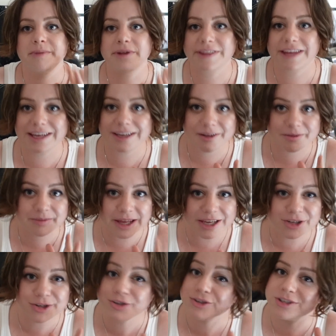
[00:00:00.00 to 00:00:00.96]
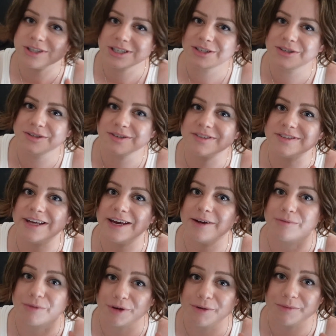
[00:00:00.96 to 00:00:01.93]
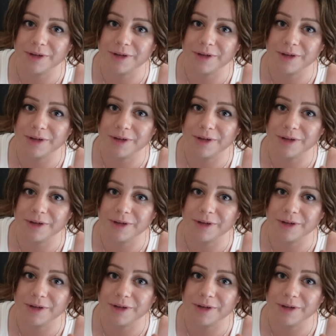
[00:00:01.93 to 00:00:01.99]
but they usually use their room